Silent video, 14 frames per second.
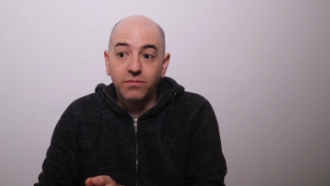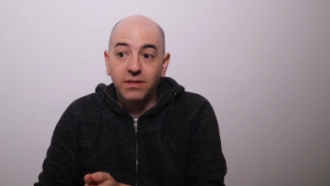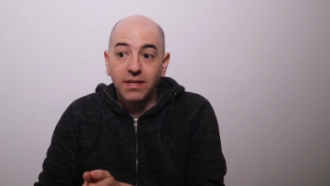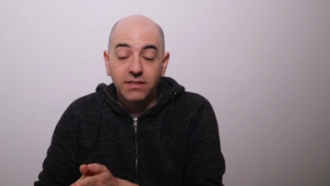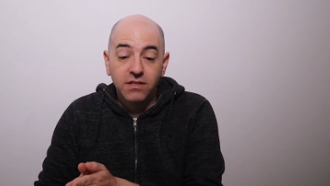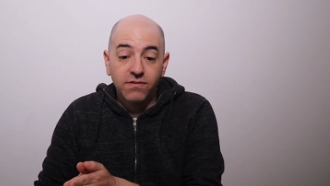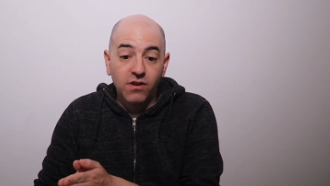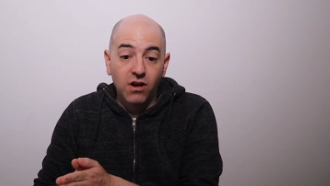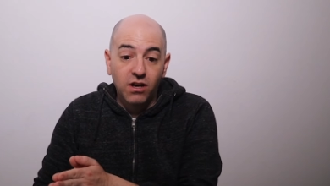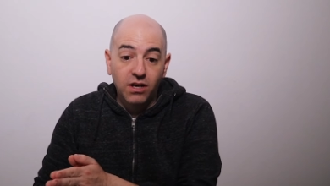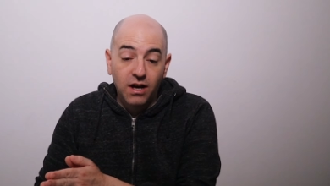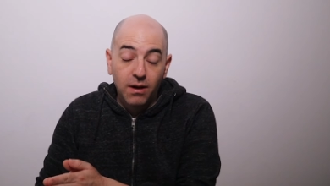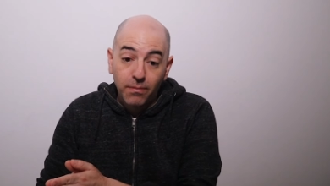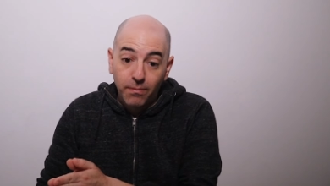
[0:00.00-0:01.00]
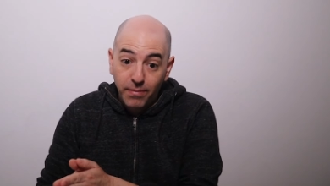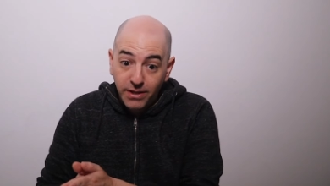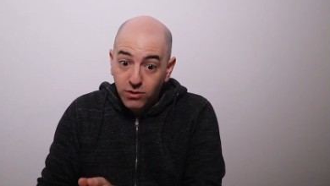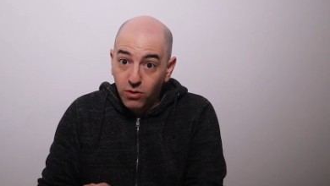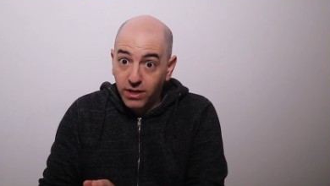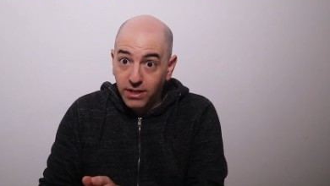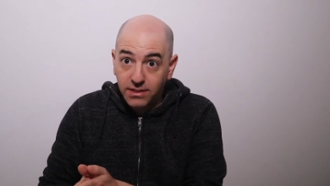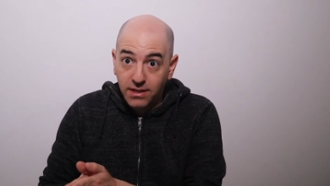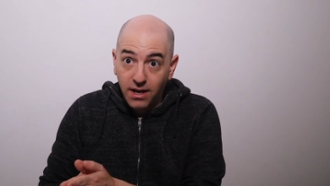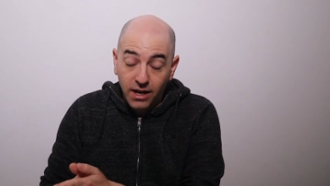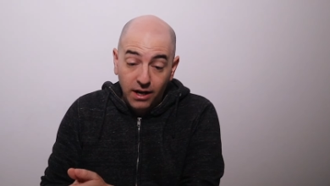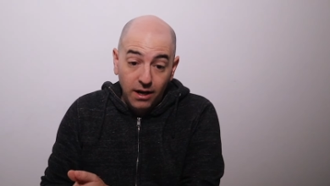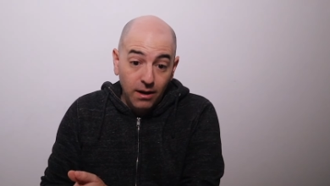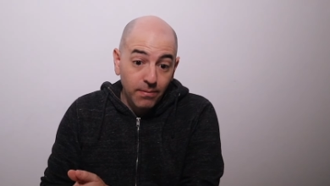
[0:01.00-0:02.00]
things have gone up. Bitcoin has
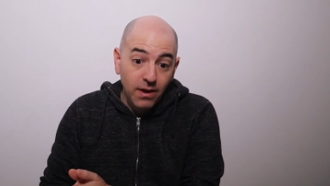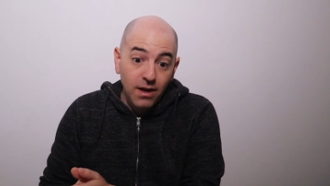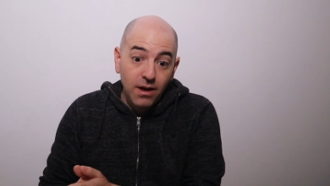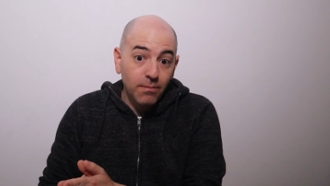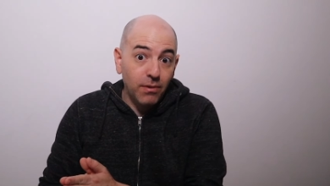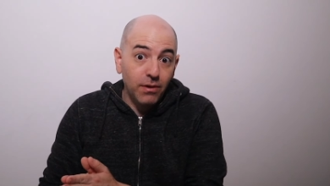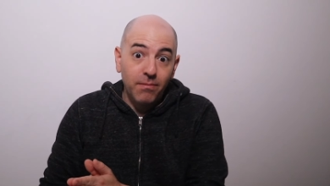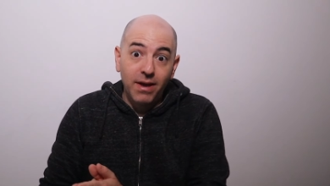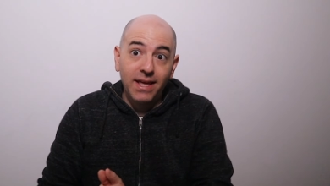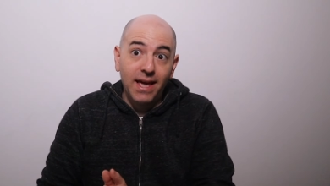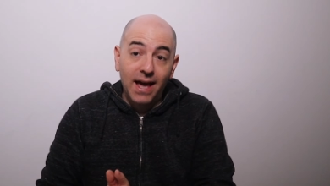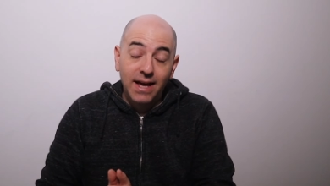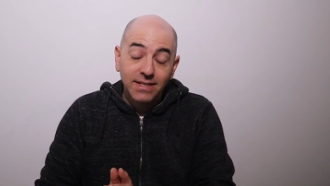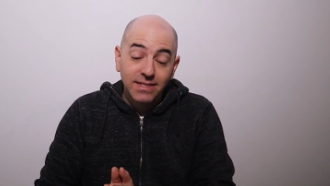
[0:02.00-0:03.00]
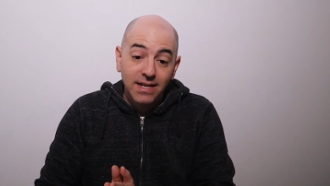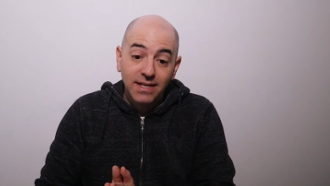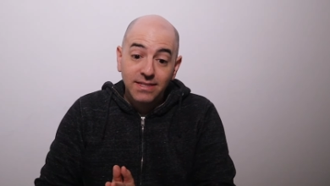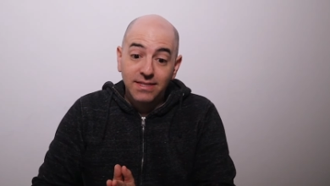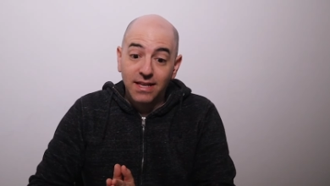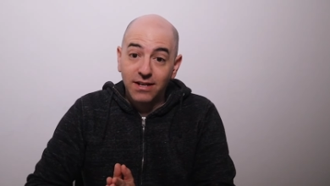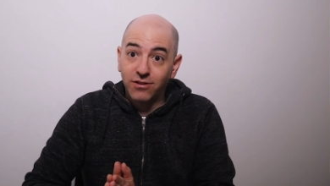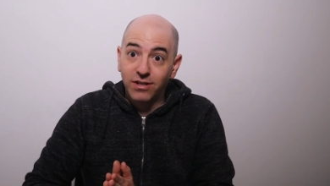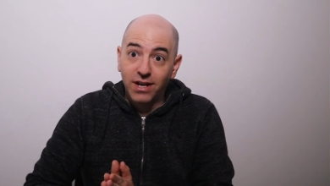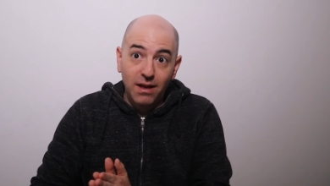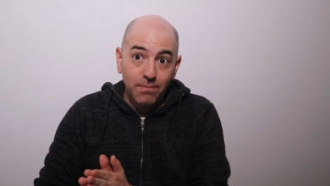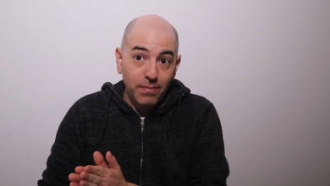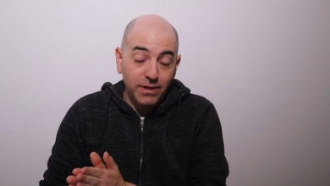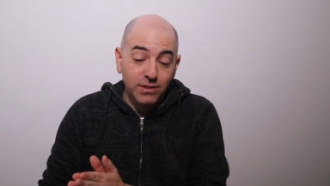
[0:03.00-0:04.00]
gone up, but many assets that are
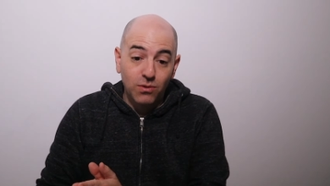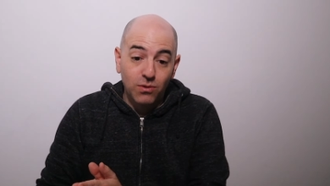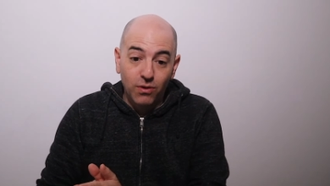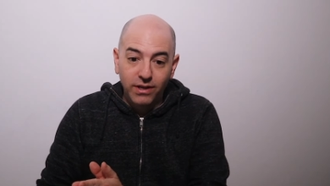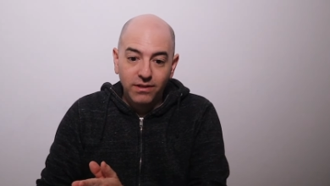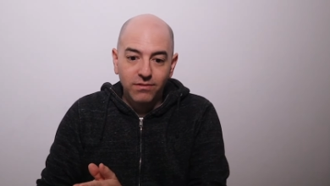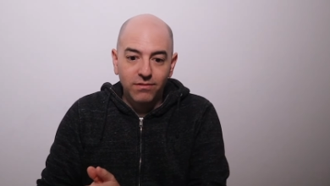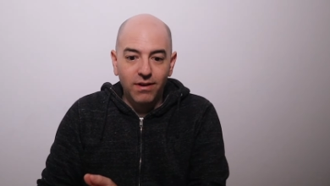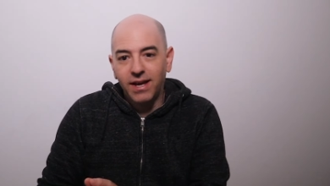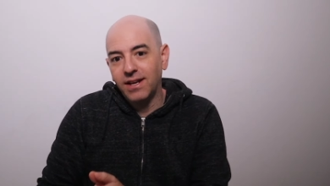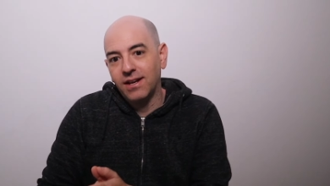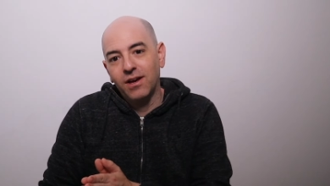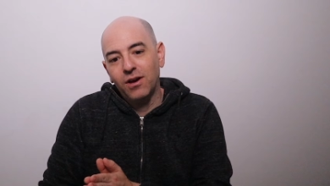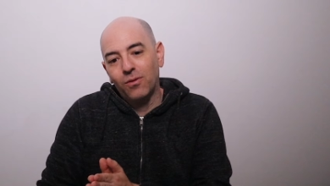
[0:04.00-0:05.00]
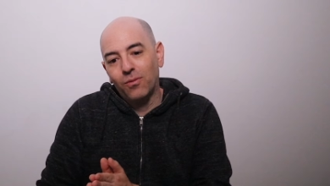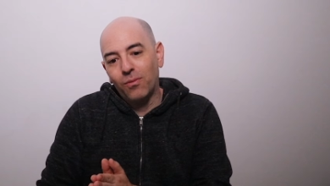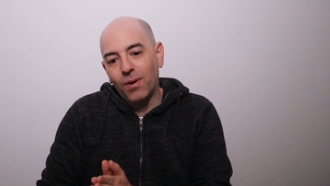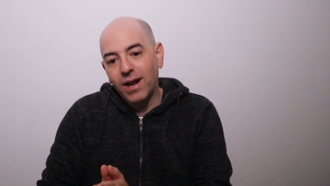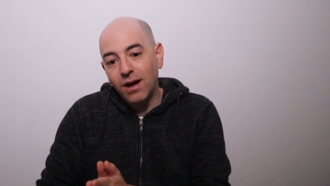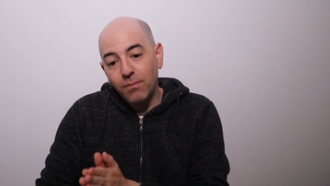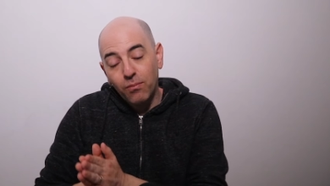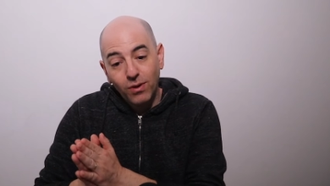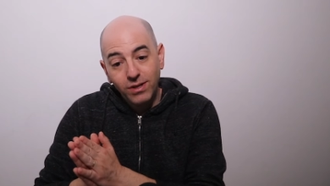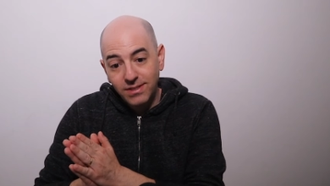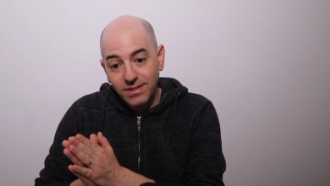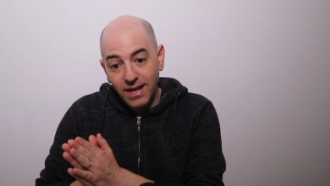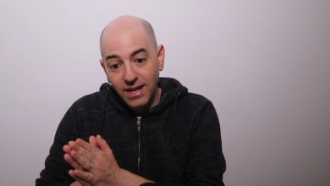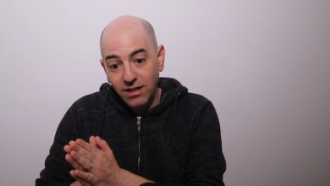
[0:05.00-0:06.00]
not Bitcoin, right, went up
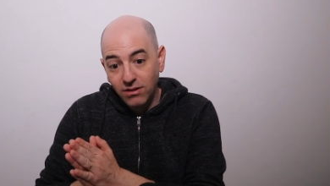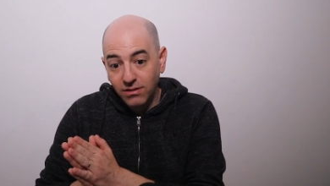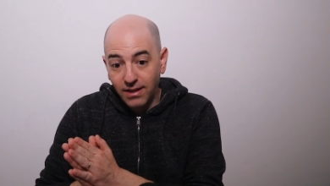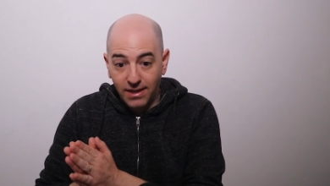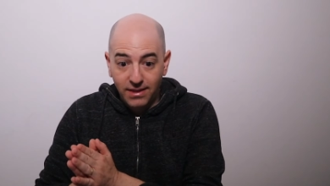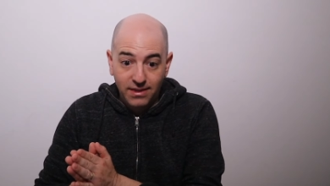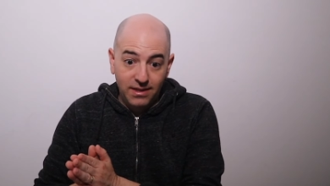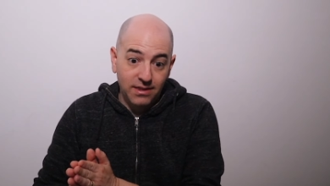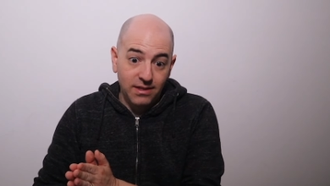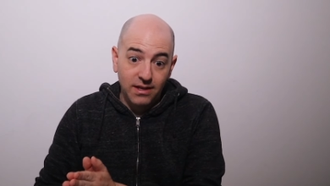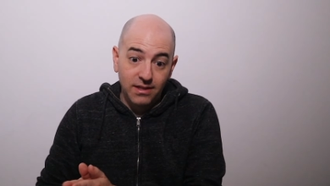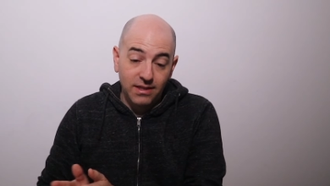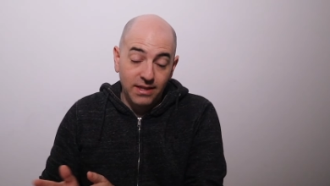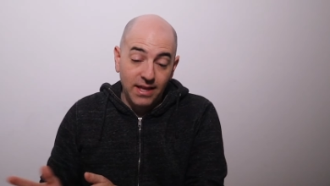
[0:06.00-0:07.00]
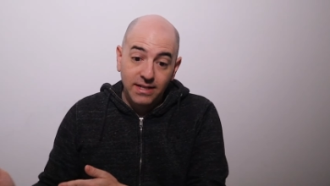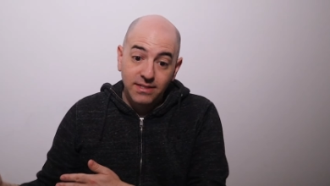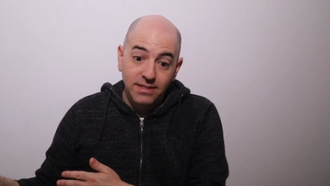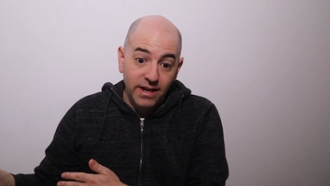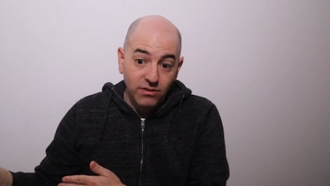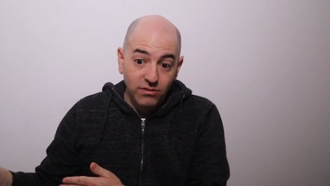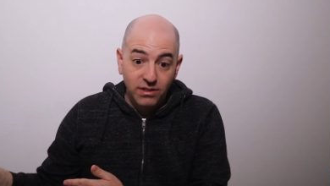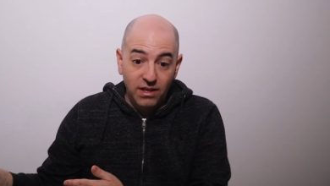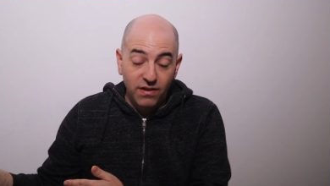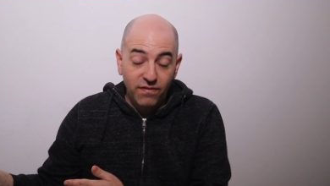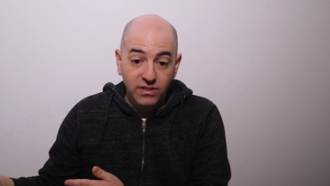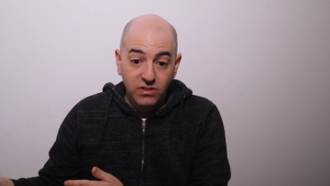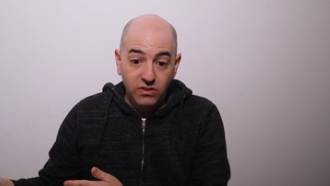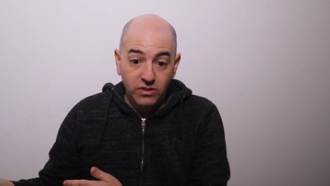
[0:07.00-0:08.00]
one cycle and then the next cycle, they
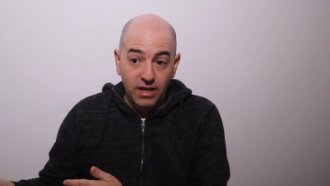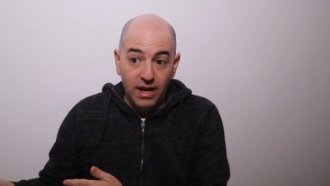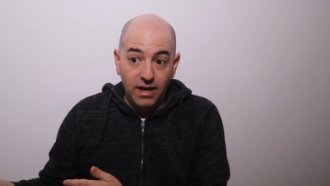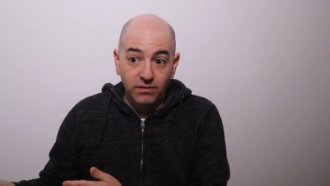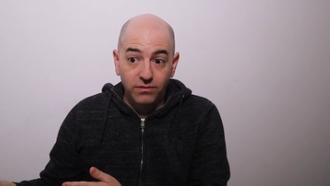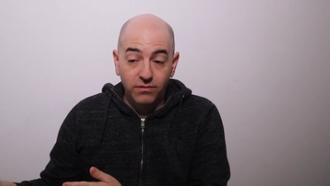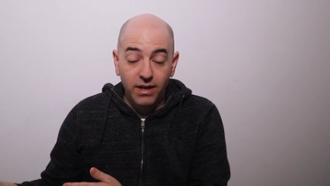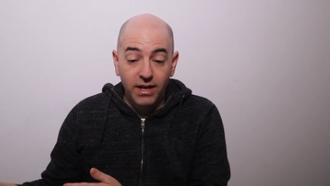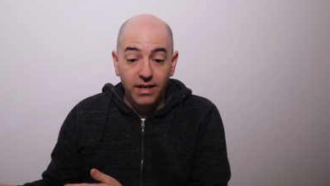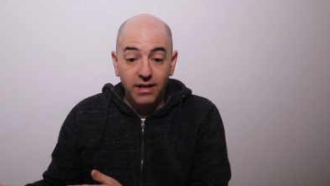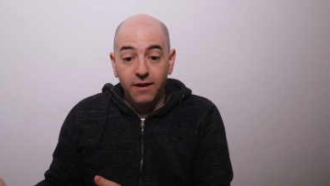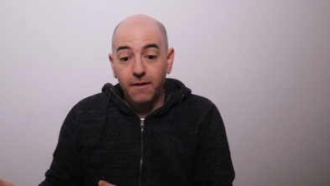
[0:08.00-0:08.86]
fizzled out, right?